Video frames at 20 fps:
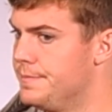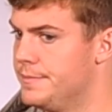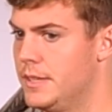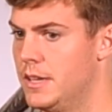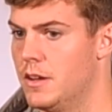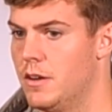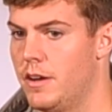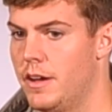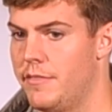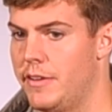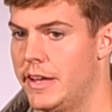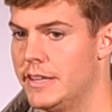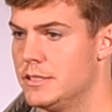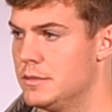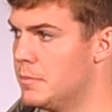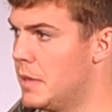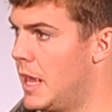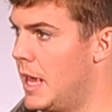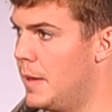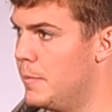You know, I've had
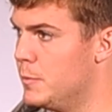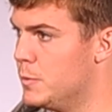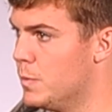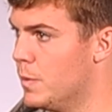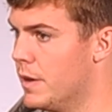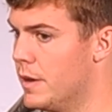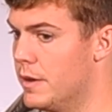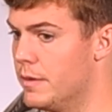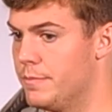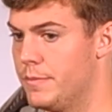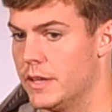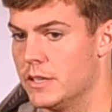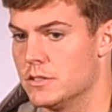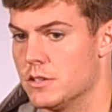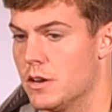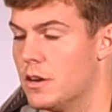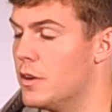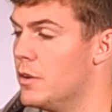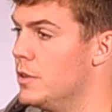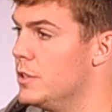some games where things
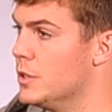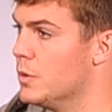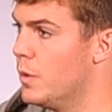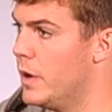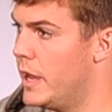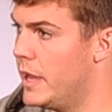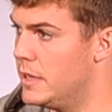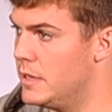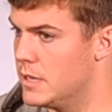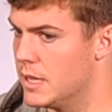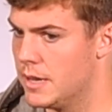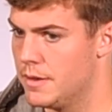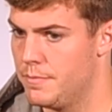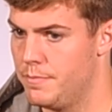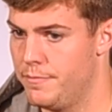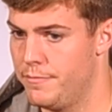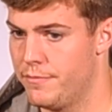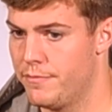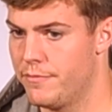aren't going your way, and you gotta